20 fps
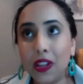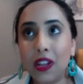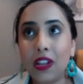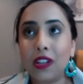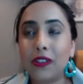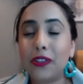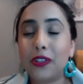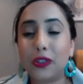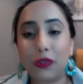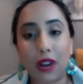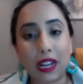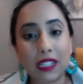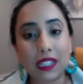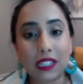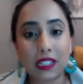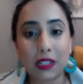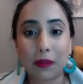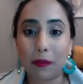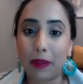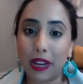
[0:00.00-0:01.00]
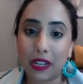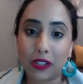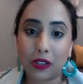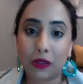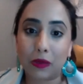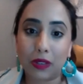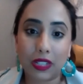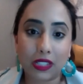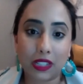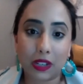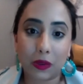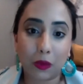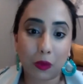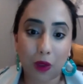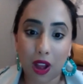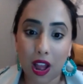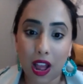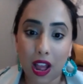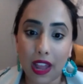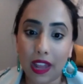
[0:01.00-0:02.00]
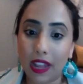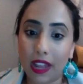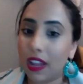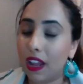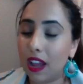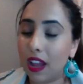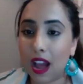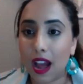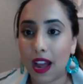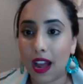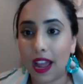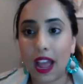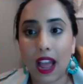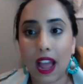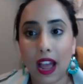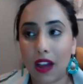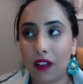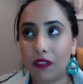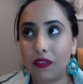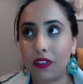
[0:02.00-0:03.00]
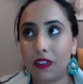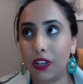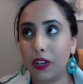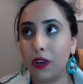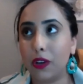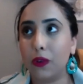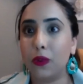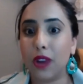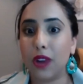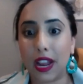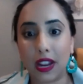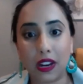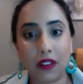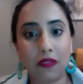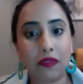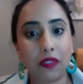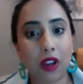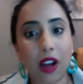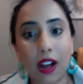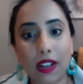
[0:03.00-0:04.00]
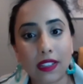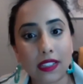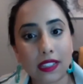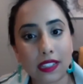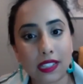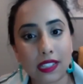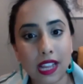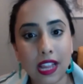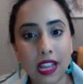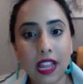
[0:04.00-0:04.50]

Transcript: stress is a major reason why I have, you know, negative thoughts.